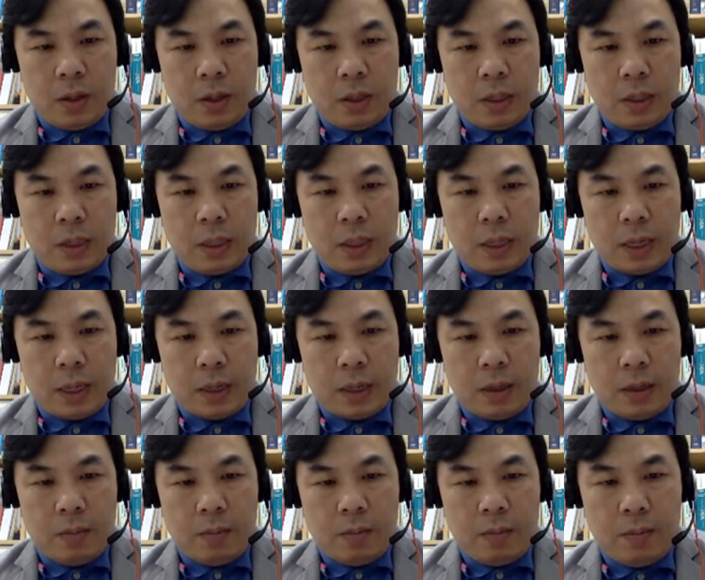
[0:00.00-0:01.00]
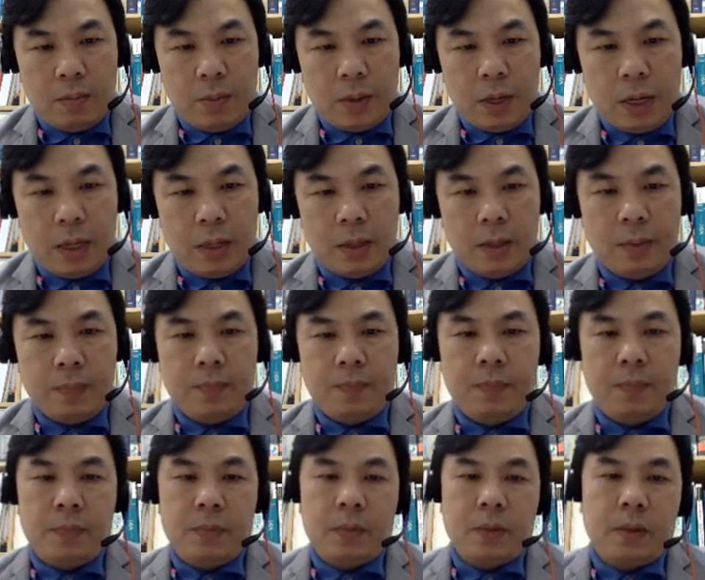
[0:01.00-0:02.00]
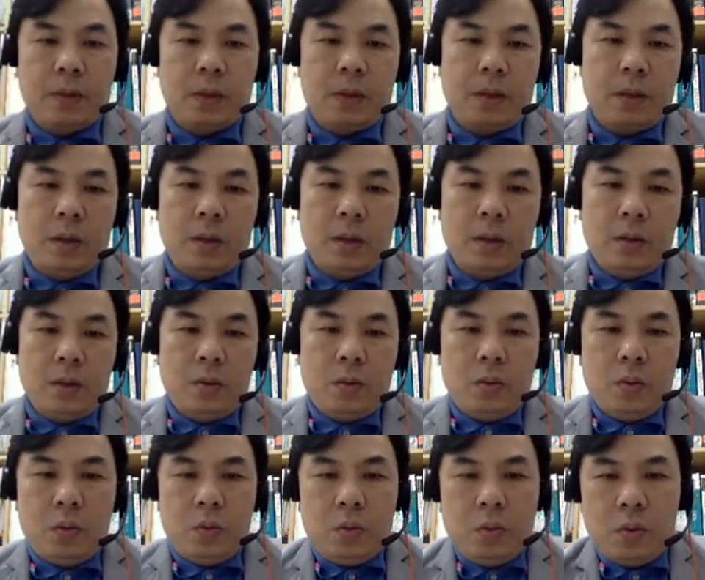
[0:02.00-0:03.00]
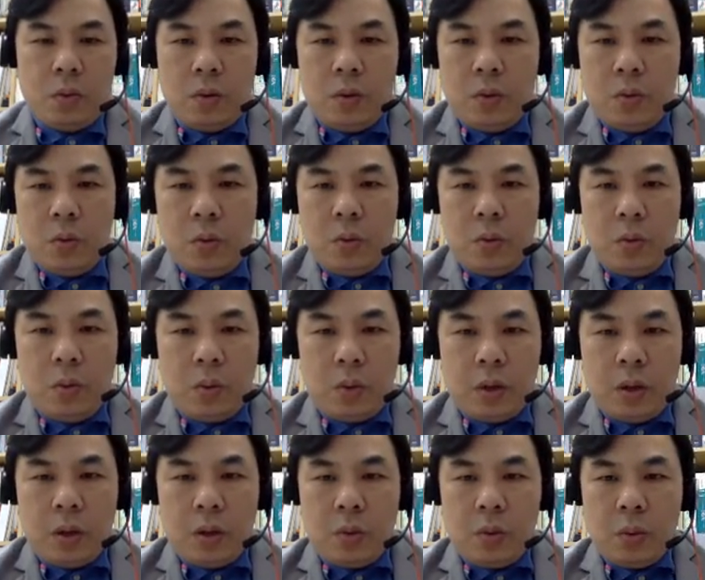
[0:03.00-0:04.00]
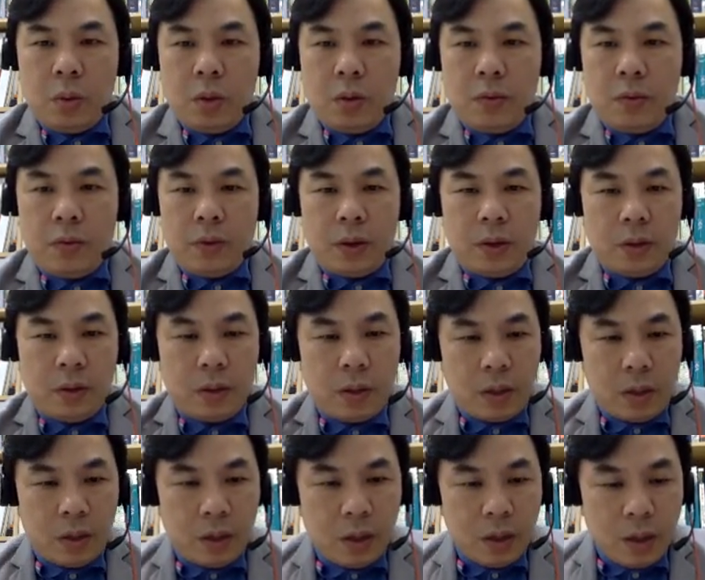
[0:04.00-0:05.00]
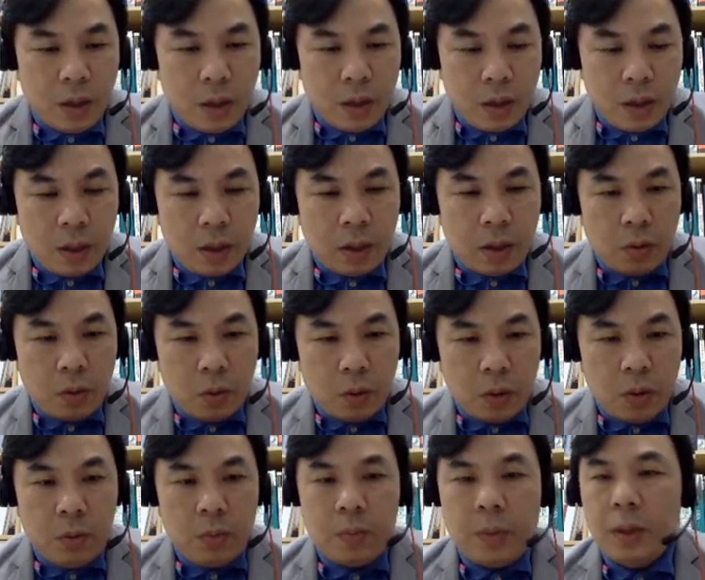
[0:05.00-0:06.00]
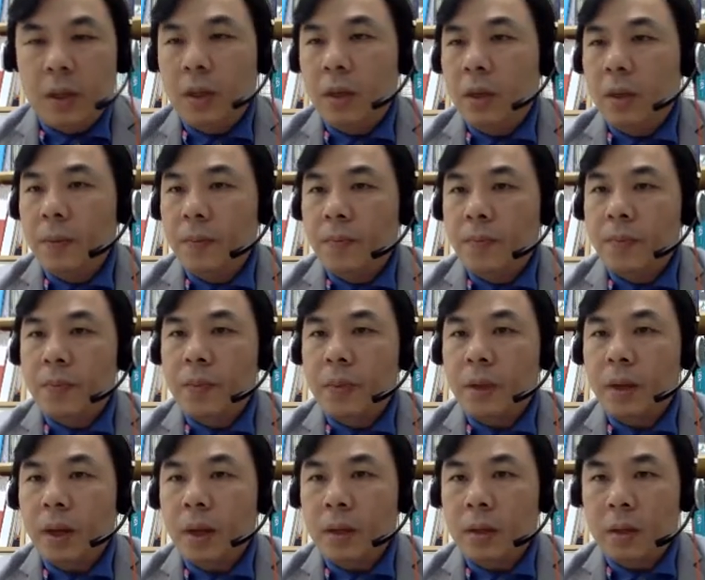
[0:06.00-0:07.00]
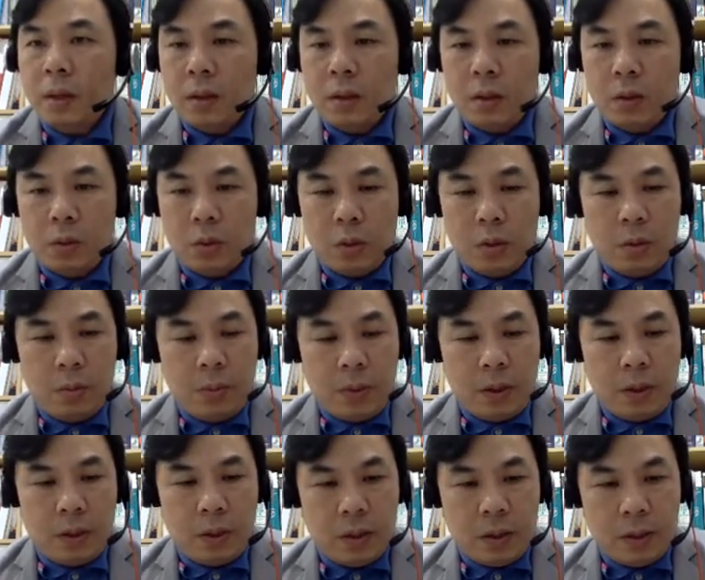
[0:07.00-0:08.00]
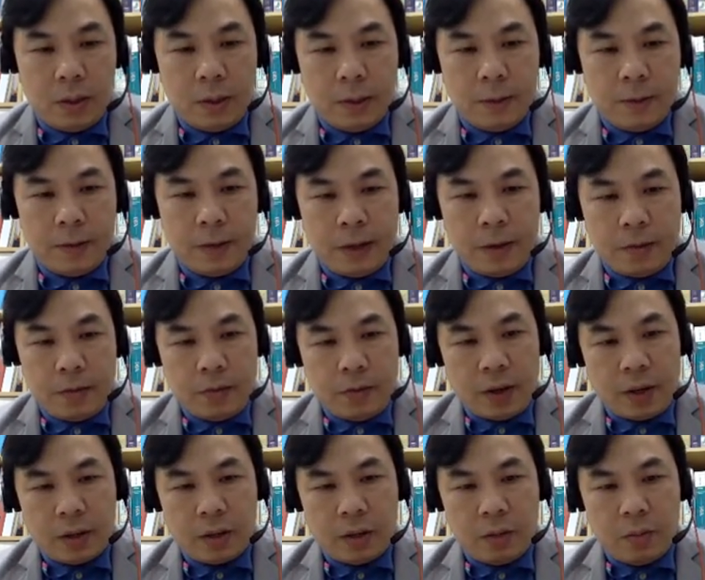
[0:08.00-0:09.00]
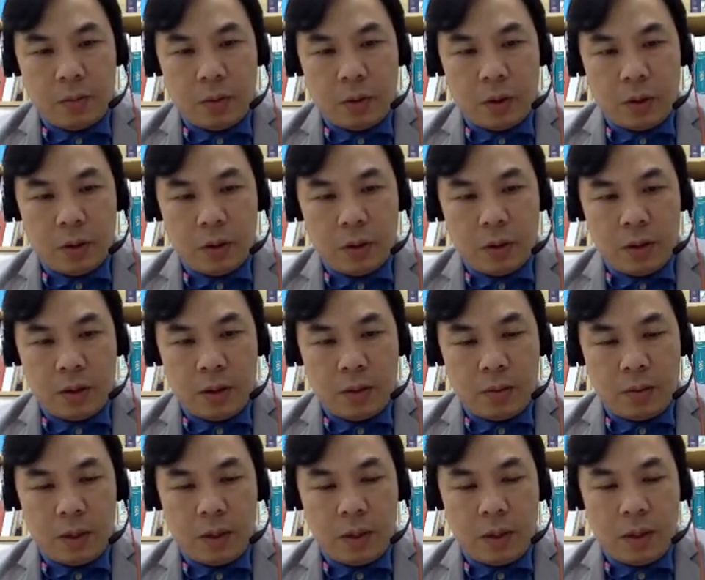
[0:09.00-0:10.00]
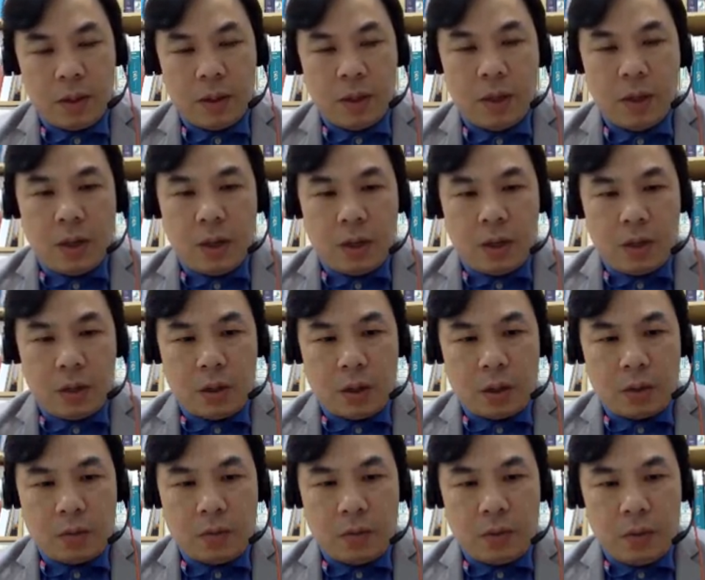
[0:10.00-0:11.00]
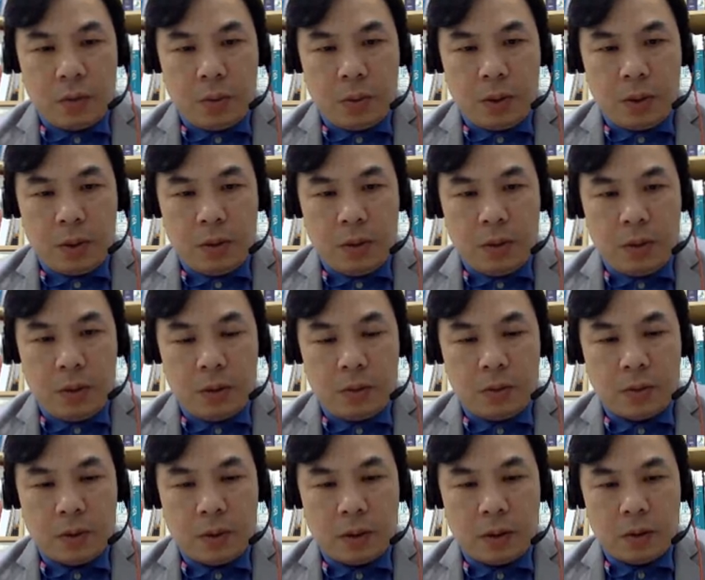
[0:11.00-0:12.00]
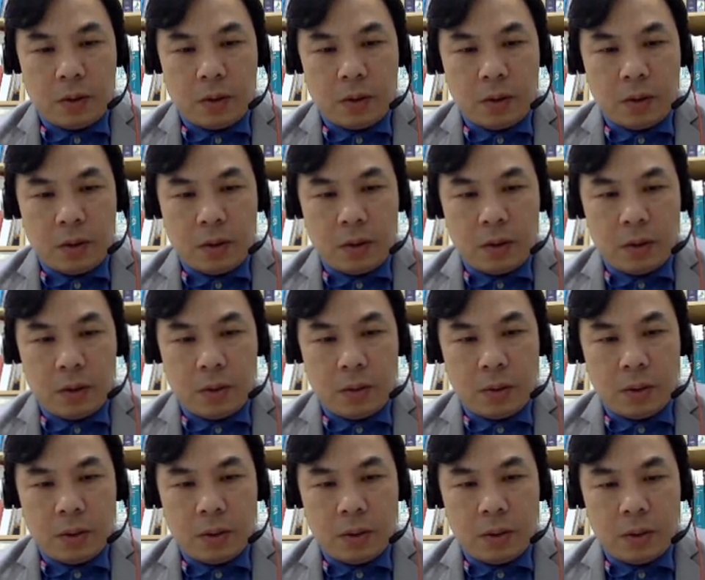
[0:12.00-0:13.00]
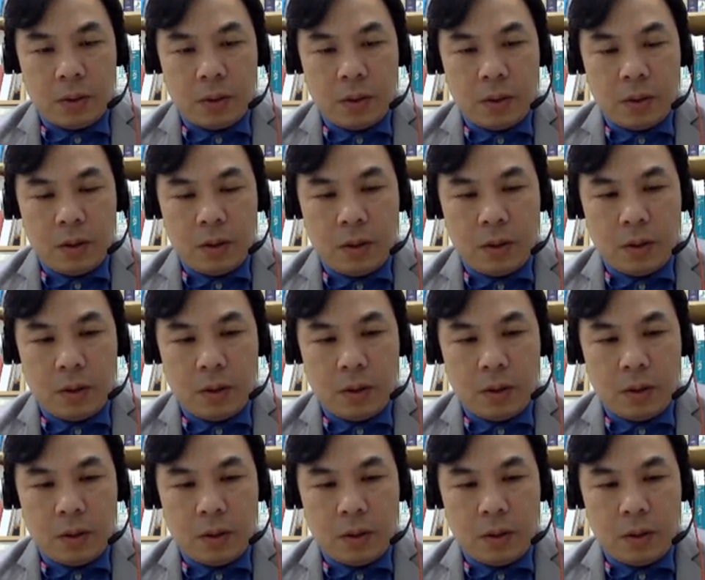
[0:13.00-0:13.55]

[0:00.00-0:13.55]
second part, okay, we will find that there will be, I think there will be a inflection point. Just let me check for a while if I got it. Let me see.